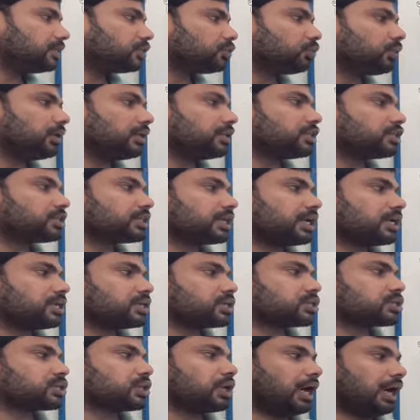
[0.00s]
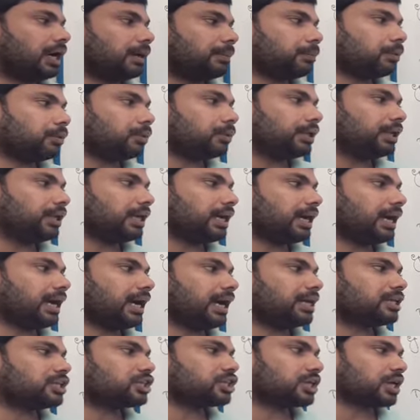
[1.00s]
it will change to ammonia
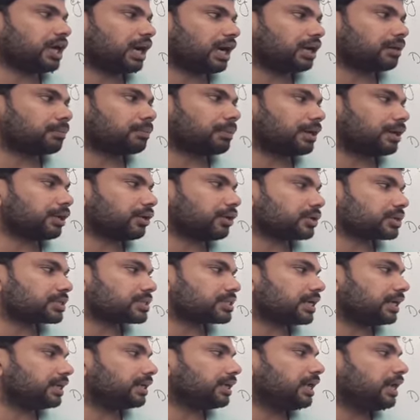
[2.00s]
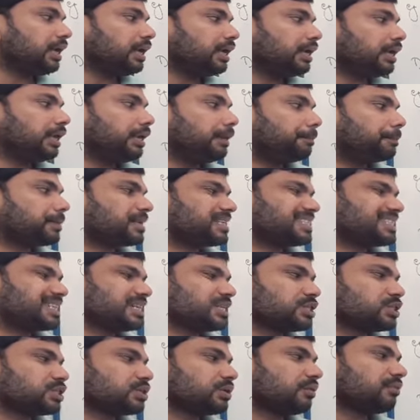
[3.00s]
and carbon dioxide in
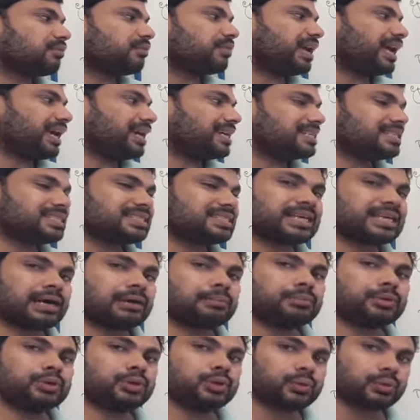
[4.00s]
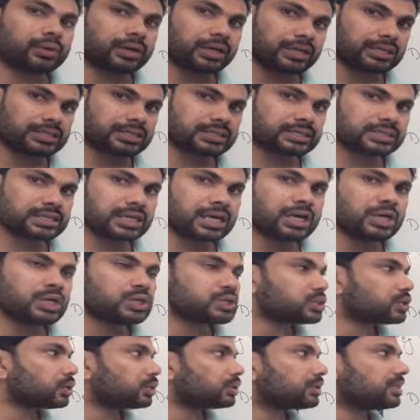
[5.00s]
presence of enzyme
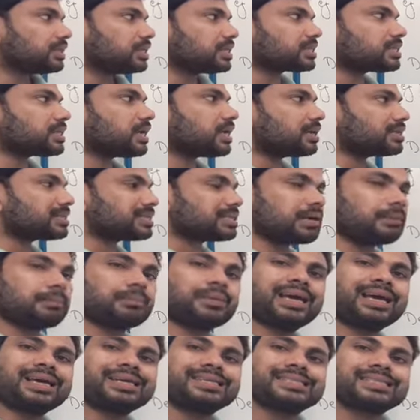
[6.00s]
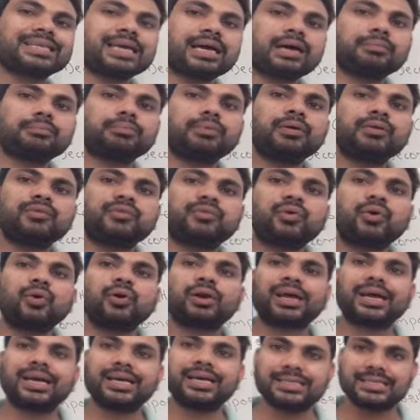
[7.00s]
urease. So these are some examples
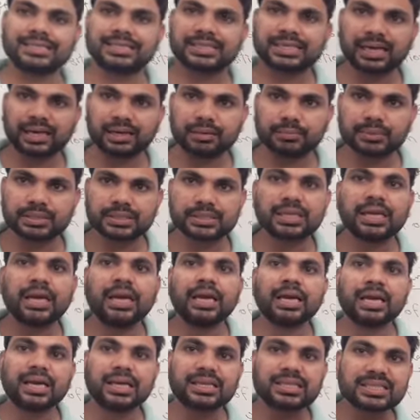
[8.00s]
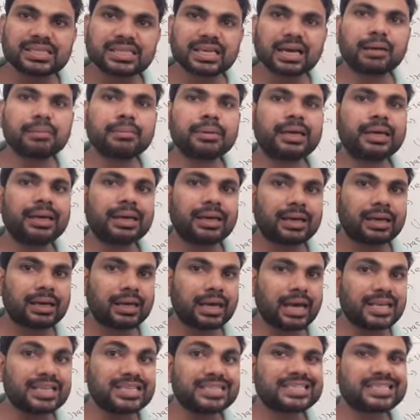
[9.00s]
for enzymes.
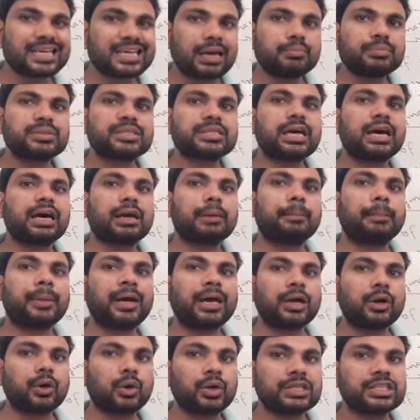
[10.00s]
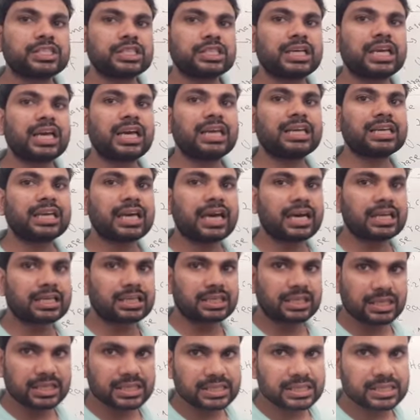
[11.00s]
Enzymes are biological
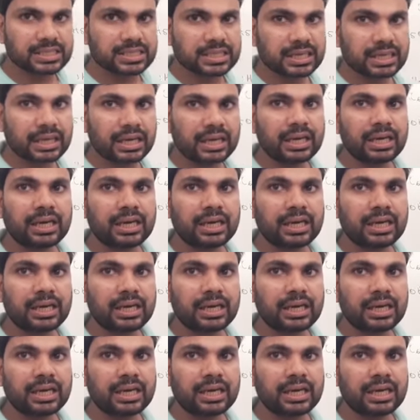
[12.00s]
catalysts.